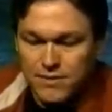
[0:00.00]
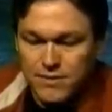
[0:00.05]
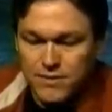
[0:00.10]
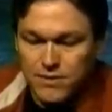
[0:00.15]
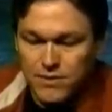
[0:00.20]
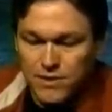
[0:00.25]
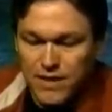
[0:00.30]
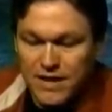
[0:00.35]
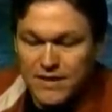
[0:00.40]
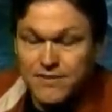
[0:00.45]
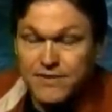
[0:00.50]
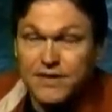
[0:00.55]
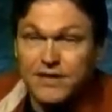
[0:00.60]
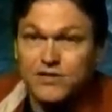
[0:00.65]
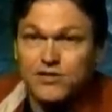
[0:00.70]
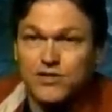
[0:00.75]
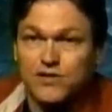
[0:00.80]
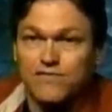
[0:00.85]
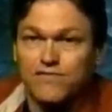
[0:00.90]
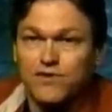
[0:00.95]

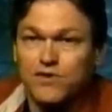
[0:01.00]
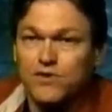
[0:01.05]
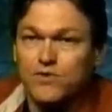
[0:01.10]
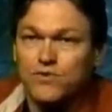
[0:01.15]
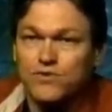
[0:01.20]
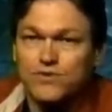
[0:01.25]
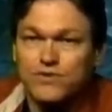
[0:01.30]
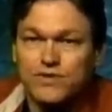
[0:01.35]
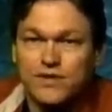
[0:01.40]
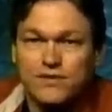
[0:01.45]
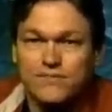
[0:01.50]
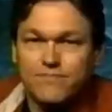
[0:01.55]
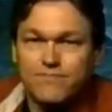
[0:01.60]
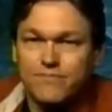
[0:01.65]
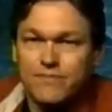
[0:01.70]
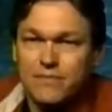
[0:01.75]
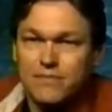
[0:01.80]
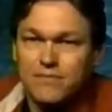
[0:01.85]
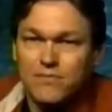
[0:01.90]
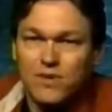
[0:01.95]
atheistic views. It's like,
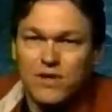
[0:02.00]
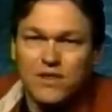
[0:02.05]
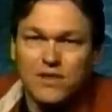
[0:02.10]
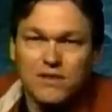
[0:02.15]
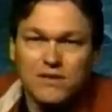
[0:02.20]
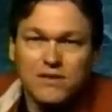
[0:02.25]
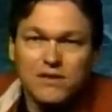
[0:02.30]
well,